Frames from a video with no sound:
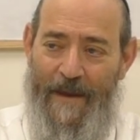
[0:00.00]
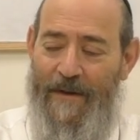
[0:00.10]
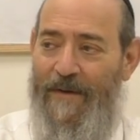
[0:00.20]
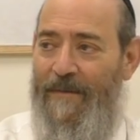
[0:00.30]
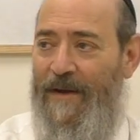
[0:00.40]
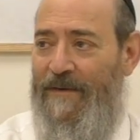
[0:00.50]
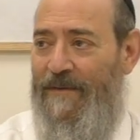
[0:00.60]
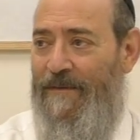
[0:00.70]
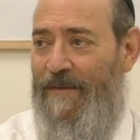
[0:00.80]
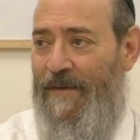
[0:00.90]
Could you
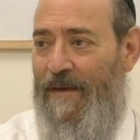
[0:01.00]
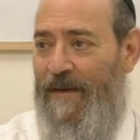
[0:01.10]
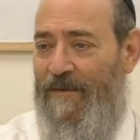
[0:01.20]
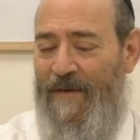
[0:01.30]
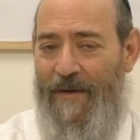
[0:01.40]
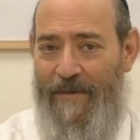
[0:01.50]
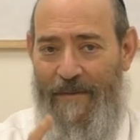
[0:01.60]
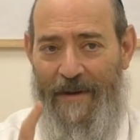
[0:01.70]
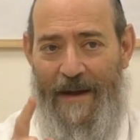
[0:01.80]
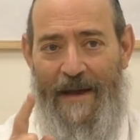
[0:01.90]
imagine? So I heard
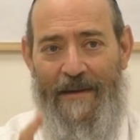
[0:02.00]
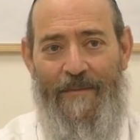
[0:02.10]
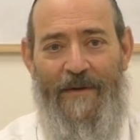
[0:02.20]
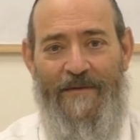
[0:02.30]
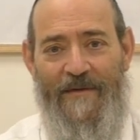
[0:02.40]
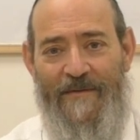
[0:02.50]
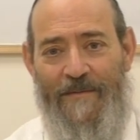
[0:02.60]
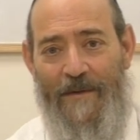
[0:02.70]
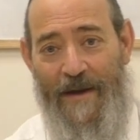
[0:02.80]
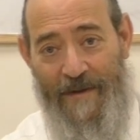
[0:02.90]
Rabbi Gottlieb once
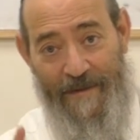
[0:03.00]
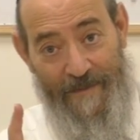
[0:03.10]
explained,